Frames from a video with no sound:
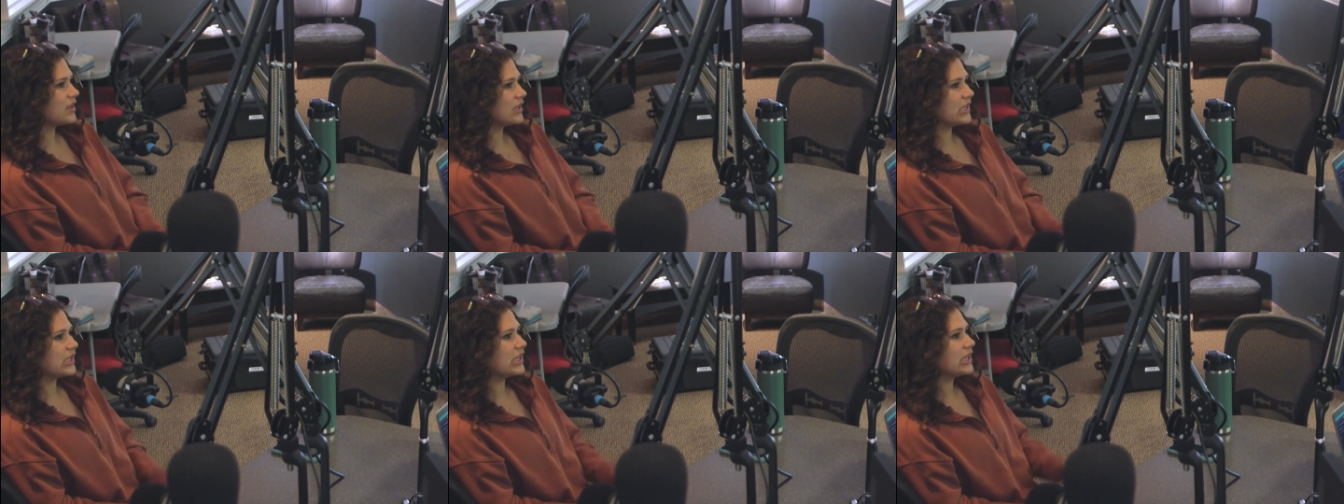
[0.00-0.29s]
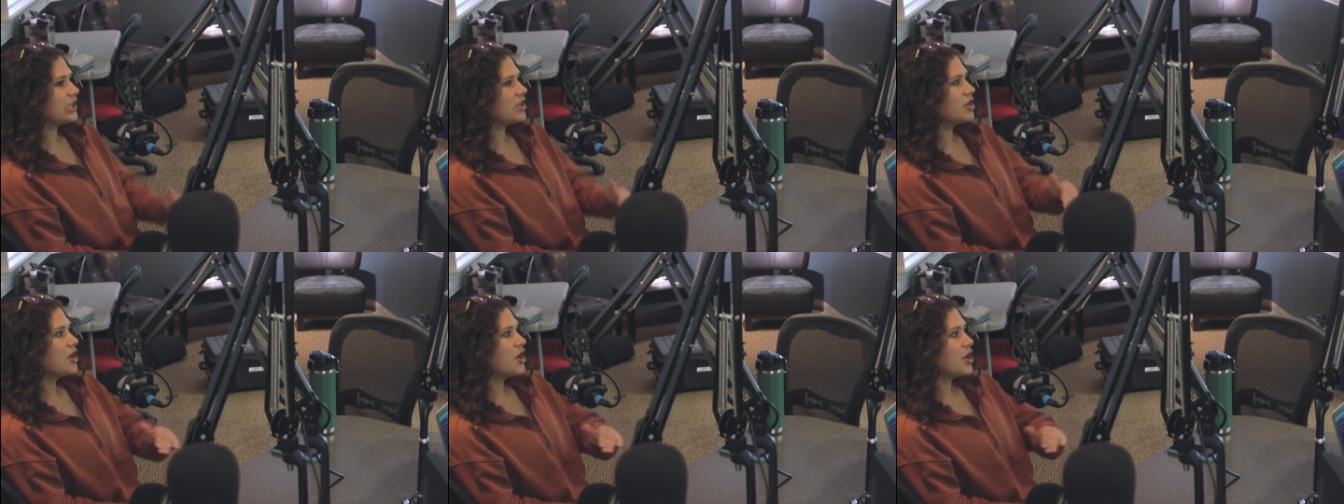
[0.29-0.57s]
Like
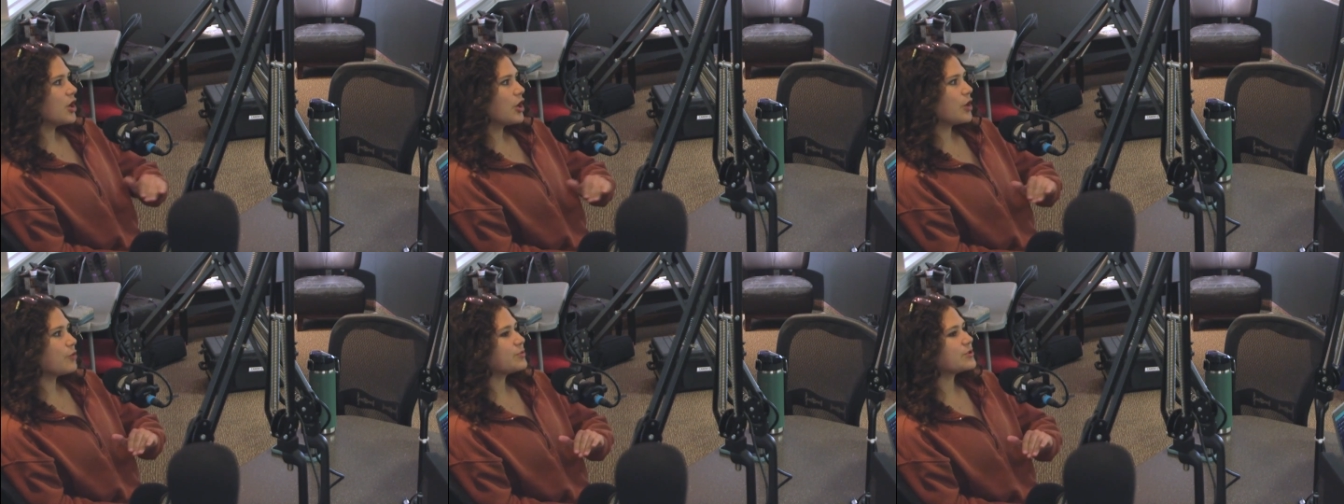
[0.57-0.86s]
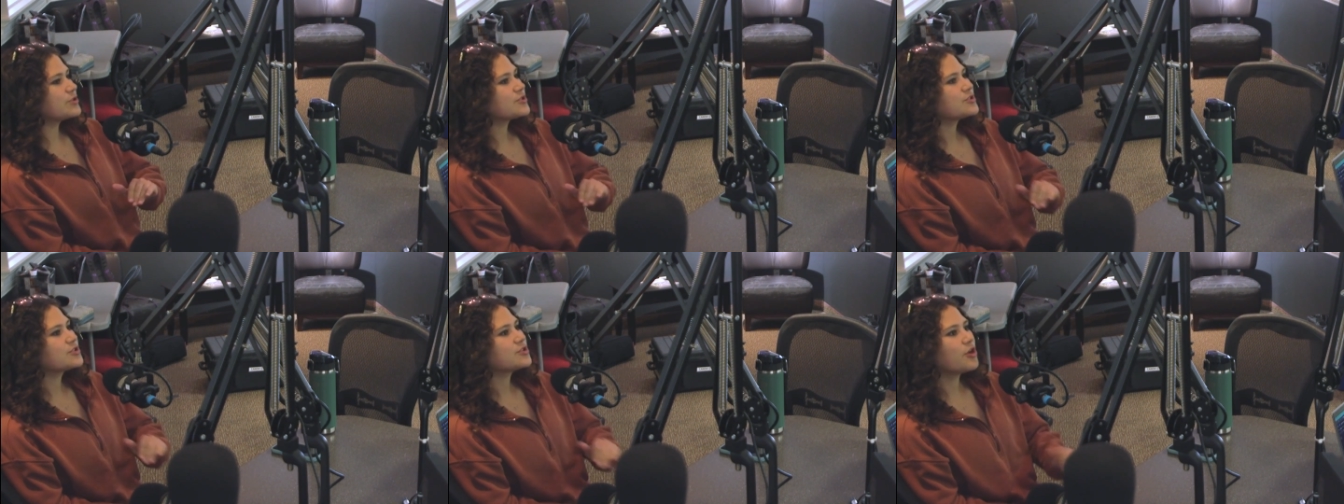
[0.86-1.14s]
it
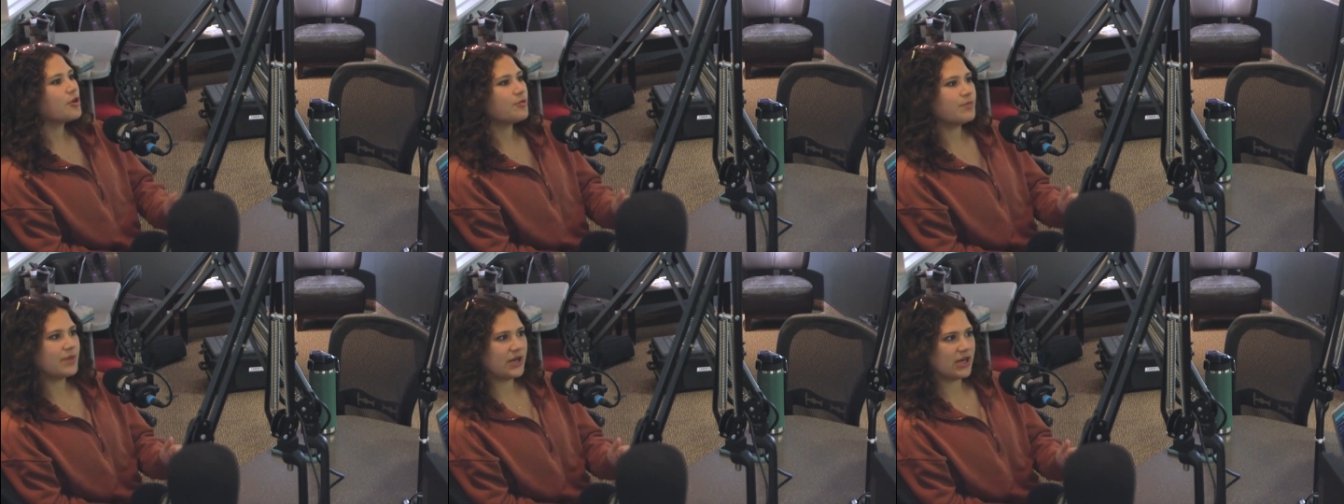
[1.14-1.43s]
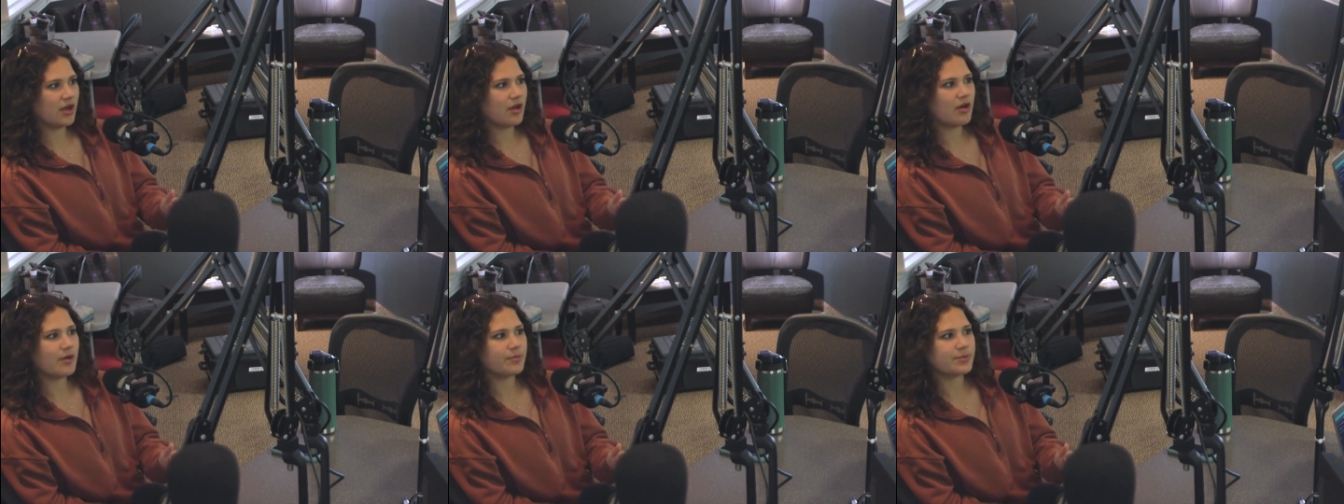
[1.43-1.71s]
opens so
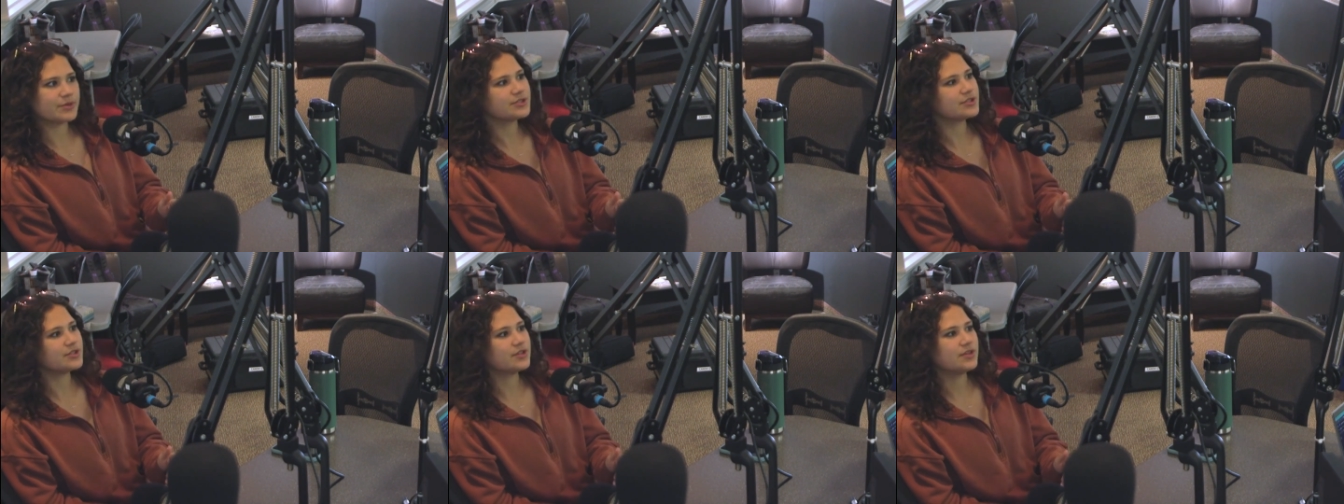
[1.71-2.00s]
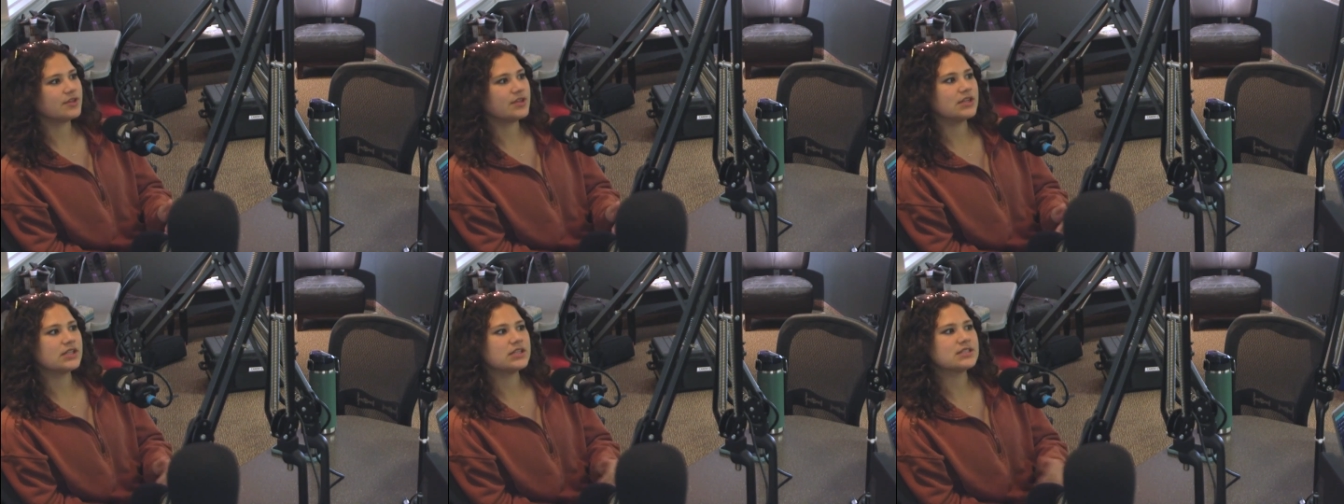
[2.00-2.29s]
many
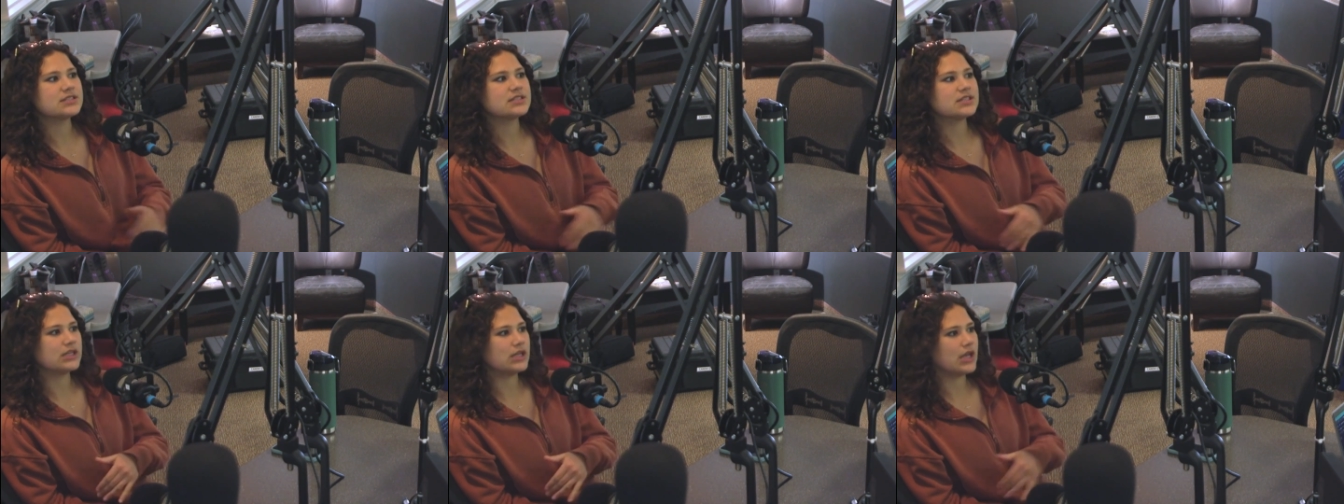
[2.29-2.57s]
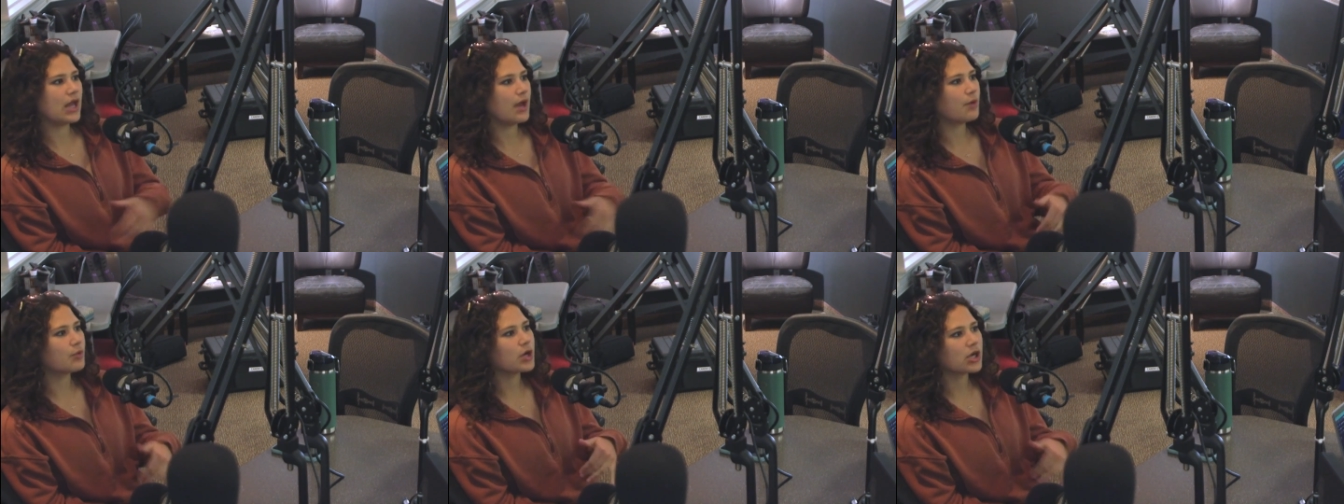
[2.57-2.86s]
opportunities to
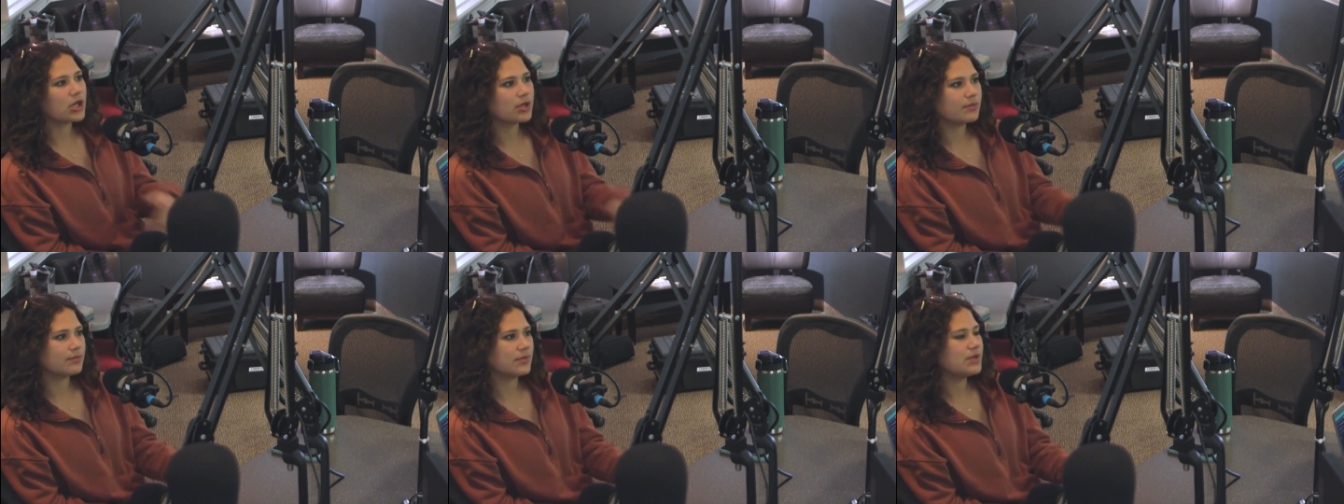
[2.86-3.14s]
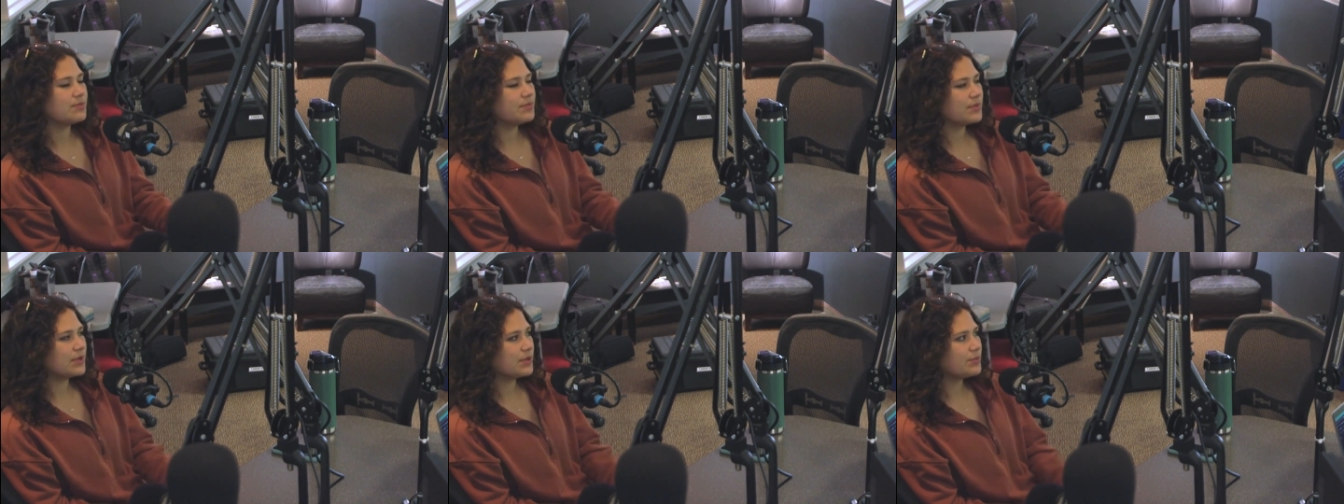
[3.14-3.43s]
network and
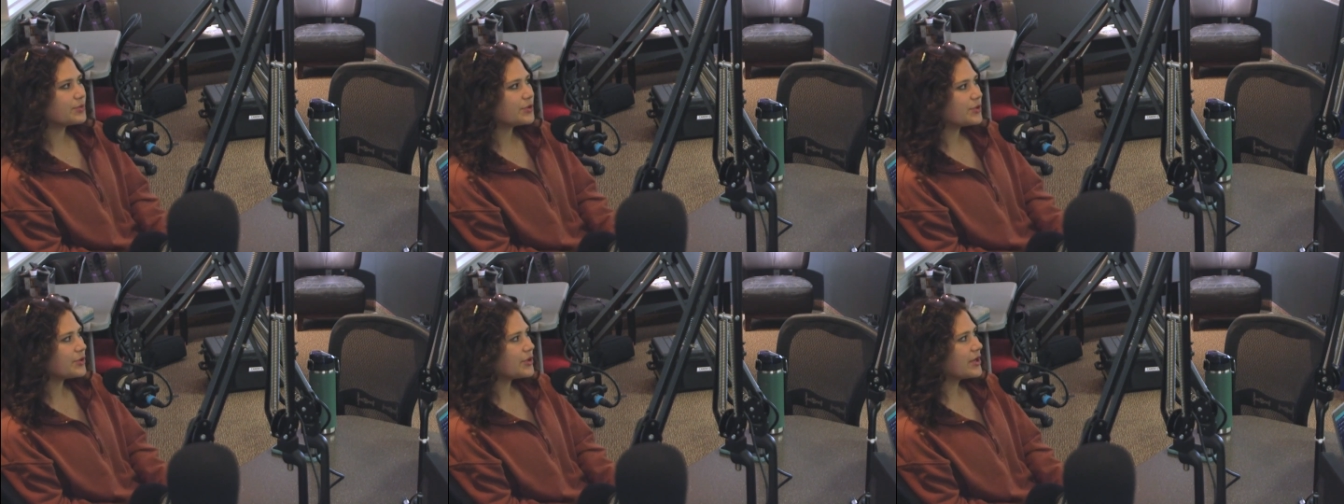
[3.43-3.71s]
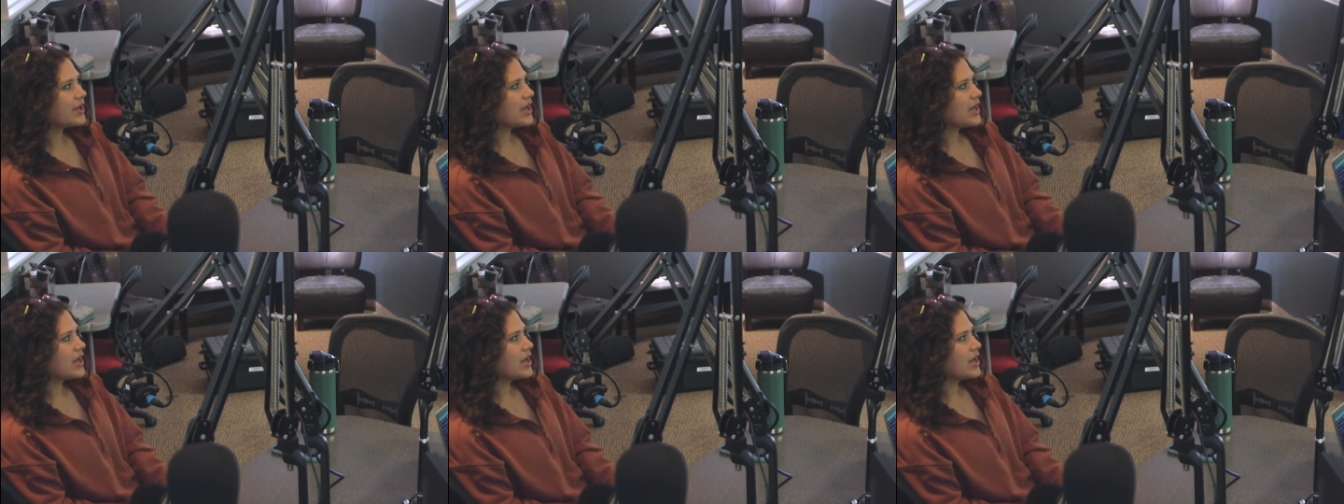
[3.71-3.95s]
meet people.